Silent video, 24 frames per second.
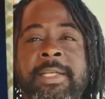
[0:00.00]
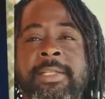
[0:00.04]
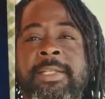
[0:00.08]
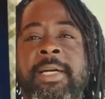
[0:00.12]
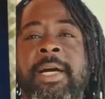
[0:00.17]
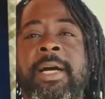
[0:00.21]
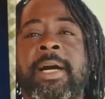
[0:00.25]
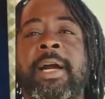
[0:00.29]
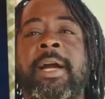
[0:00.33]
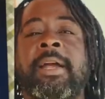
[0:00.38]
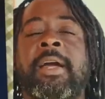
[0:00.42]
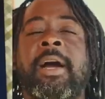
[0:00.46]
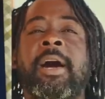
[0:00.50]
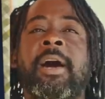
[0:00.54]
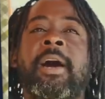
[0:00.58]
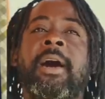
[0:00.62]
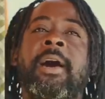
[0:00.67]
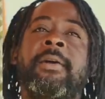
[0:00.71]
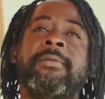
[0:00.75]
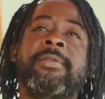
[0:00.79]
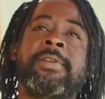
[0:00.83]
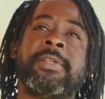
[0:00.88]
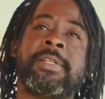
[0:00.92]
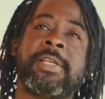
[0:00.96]
attack or you're going
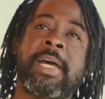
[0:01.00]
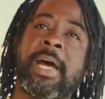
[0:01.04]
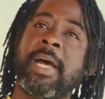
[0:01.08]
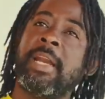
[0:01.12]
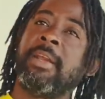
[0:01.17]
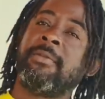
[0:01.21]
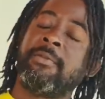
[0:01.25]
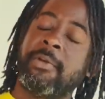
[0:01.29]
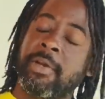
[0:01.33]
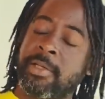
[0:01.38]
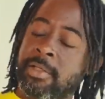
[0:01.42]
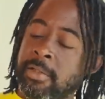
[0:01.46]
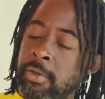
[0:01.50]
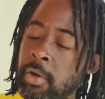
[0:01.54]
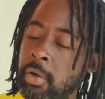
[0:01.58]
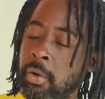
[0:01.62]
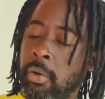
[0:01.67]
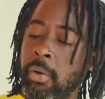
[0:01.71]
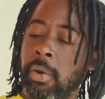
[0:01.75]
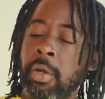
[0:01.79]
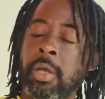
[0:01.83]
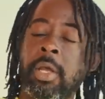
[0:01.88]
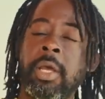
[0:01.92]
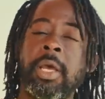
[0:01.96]
to have side effects.
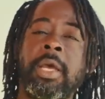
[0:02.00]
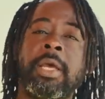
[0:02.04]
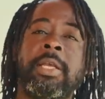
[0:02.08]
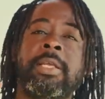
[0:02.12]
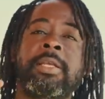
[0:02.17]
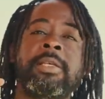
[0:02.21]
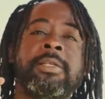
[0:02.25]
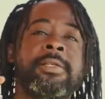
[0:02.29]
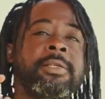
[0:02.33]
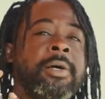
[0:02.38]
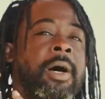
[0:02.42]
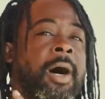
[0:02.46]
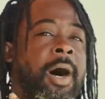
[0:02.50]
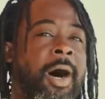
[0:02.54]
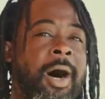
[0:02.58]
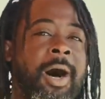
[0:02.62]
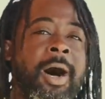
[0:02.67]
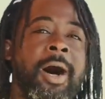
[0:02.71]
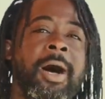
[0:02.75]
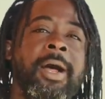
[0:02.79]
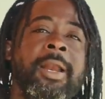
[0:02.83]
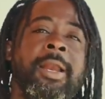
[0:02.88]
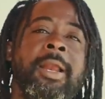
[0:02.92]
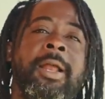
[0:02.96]
No, it is
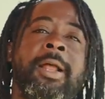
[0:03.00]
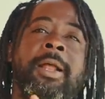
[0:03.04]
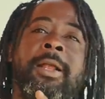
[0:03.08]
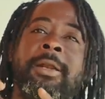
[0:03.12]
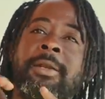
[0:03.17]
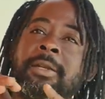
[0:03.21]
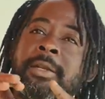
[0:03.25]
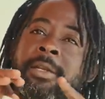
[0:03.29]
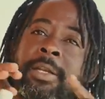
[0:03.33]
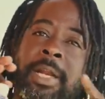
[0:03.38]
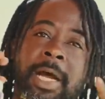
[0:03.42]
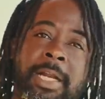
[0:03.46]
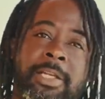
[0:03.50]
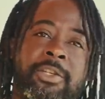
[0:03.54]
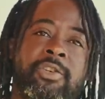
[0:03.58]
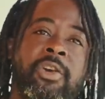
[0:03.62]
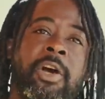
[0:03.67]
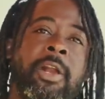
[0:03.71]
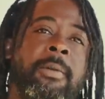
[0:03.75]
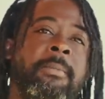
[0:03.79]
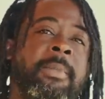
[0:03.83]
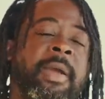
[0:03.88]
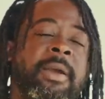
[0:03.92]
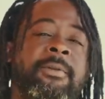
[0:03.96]
all
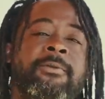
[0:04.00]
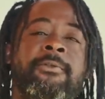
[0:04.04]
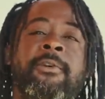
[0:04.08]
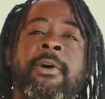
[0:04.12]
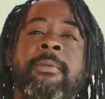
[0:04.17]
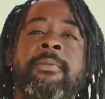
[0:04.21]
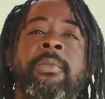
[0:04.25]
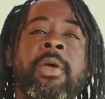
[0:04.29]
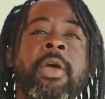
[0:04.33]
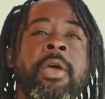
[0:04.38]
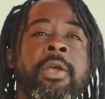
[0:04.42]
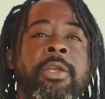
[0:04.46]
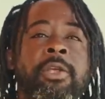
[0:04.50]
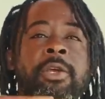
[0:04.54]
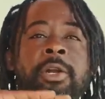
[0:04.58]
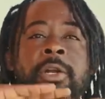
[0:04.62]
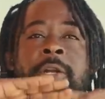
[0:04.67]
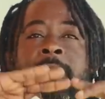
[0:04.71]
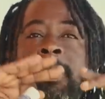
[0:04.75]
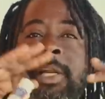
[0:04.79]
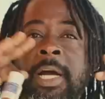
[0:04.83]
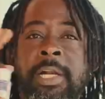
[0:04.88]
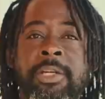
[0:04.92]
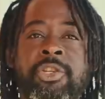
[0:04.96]
natural, make from your
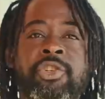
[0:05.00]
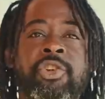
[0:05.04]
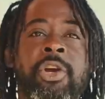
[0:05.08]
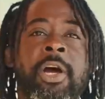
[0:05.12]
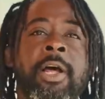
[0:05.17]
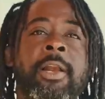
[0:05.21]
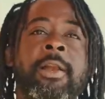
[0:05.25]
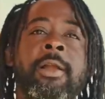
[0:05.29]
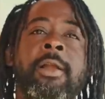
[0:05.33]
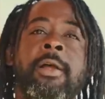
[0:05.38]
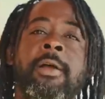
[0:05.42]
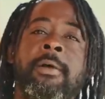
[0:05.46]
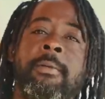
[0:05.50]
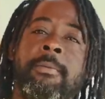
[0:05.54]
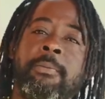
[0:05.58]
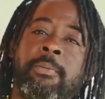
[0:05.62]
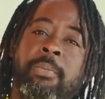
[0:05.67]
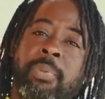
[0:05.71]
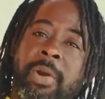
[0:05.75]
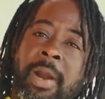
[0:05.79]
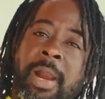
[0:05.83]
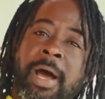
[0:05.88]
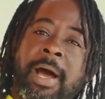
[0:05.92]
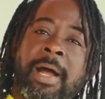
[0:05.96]
natural
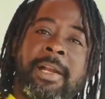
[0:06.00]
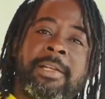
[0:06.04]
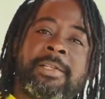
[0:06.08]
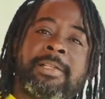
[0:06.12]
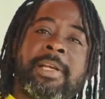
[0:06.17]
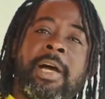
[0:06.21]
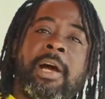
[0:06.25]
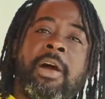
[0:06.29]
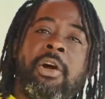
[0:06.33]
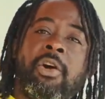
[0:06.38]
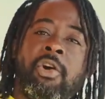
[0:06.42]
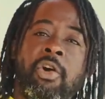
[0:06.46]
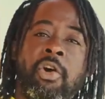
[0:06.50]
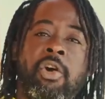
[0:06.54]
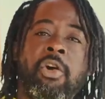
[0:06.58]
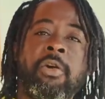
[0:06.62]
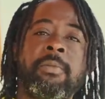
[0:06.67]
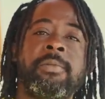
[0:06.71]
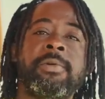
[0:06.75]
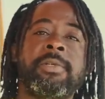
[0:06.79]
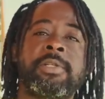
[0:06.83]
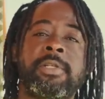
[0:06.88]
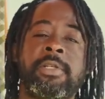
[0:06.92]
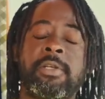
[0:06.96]
plants and
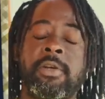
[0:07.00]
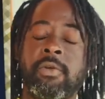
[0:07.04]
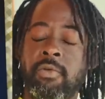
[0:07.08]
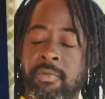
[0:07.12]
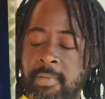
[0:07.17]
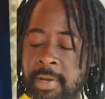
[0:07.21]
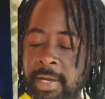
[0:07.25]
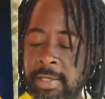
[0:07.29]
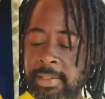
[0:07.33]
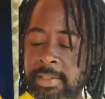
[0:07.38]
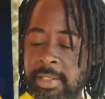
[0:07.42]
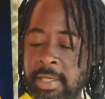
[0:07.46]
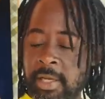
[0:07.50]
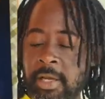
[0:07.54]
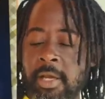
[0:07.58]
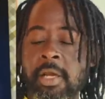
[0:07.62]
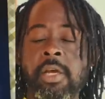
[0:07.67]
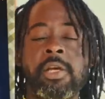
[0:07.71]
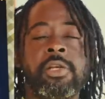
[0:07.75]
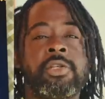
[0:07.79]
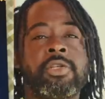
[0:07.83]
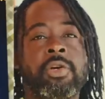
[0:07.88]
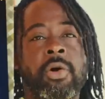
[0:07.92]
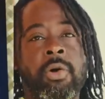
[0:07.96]
herbs. You know what I'm saying?
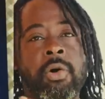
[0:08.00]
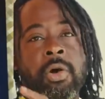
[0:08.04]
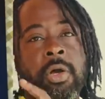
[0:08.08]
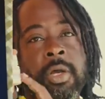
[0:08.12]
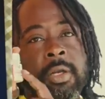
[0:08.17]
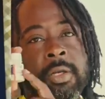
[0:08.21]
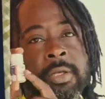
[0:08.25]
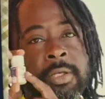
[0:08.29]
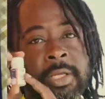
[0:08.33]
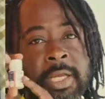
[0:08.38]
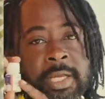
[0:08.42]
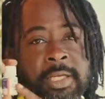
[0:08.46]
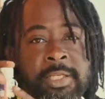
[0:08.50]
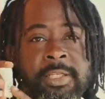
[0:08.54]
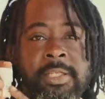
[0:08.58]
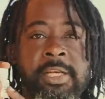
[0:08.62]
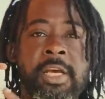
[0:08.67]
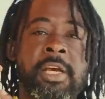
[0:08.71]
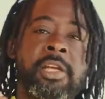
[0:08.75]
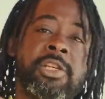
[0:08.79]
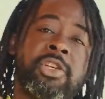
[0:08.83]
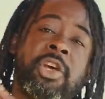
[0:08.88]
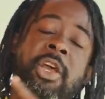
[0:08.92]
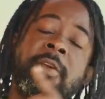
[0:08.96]
So this.
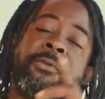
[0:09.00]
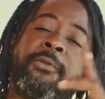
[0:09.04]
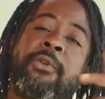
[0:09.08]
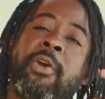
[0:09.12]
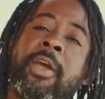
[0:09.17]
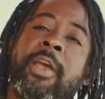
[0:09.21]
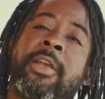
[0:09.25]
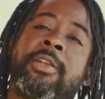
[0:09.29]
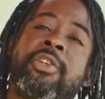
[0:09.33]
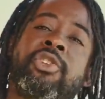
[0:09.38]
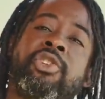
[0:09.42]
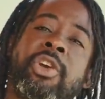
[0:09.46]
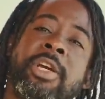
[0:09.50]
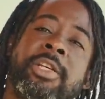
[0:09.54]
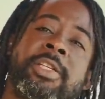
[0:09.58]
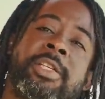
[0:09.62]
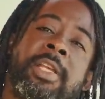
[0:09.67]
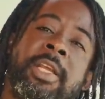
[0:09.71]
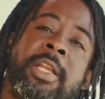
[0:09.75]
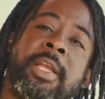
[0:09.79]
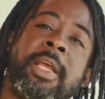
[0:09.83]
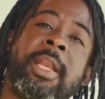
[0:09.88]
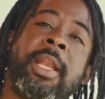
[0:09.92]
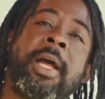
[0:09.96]
So if you're
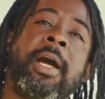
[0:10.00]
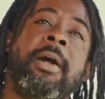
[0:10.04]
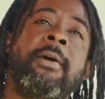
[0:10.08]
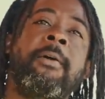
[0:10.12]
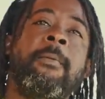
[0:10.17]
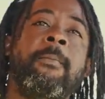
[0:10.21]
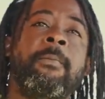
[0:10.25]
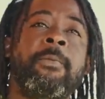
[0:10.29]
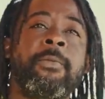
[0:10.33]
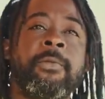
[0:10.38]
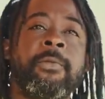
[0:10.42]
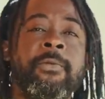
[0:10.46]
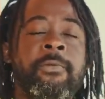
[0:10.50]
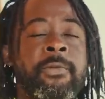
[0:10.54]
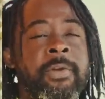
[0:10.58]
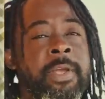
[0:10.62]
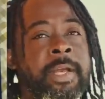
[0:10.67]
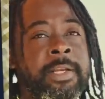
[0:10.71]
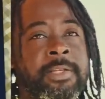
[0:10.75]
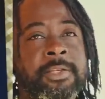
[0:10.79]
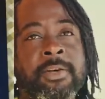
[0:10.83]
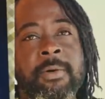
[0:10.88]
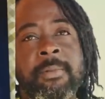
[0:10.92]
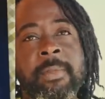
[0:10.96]
interested in a to
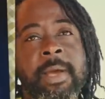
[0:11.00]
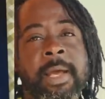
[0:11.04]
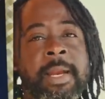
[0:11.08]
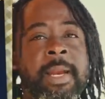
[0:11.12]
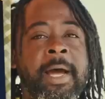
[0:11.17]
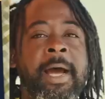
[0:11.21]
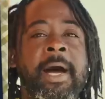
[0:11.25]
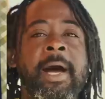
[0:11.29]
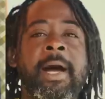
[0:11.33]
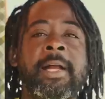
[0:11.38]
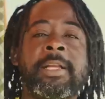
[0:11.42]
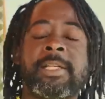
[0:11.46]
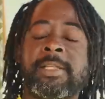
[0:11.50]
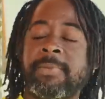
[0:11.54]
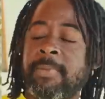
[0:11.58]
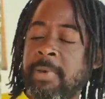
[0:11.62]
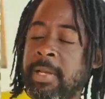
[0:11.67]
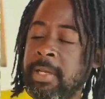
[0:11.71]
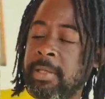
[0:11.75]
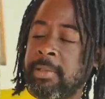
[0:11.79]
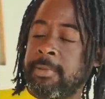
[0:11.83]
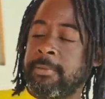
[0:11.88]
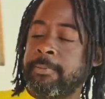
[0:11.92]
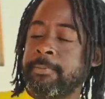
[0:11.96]
get some
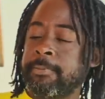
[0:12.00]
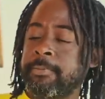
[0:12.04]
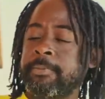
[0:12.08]
enhancement,